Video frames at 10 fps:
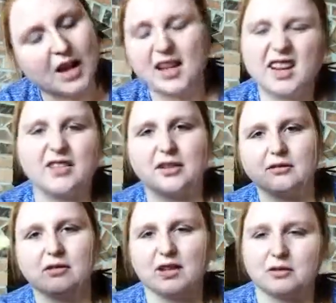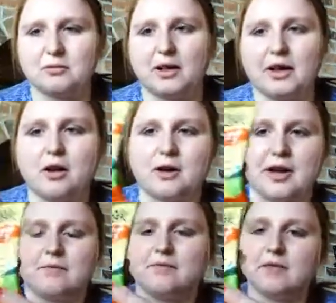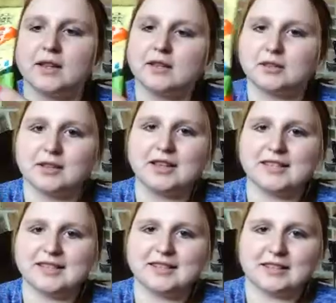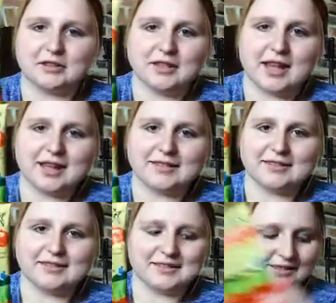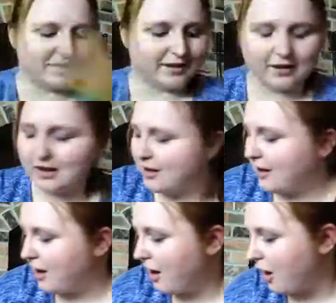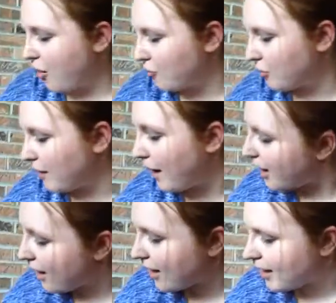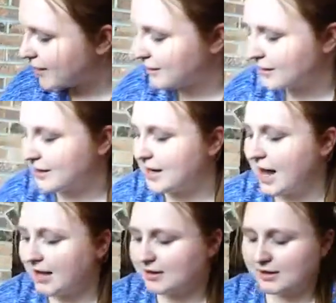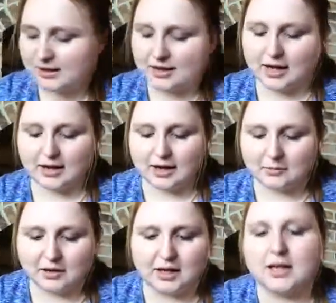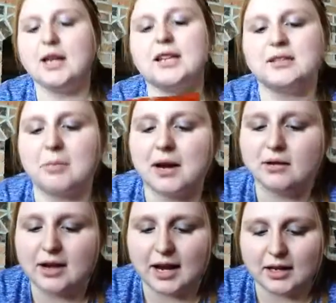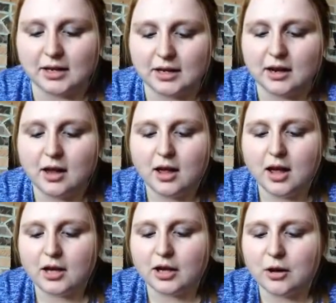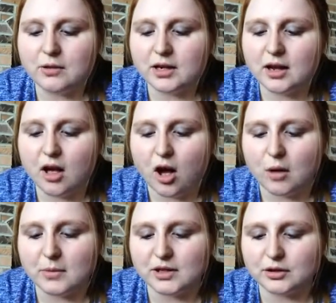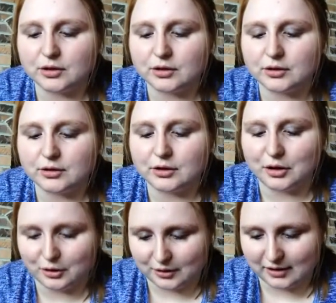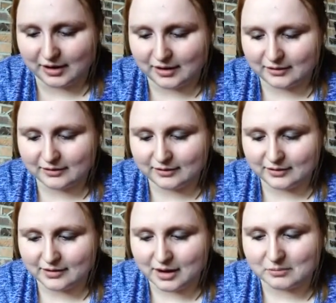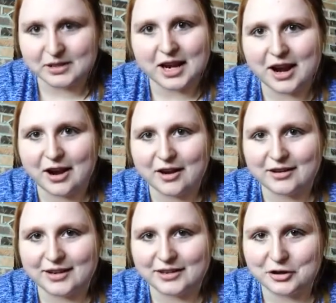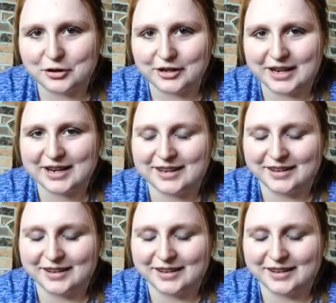Eh, nothing, nothing really. Okay, so that, there's that. Alright, the next thing I'm getting is Bare Naked Coconut Almond curry. I'm scared. Curry.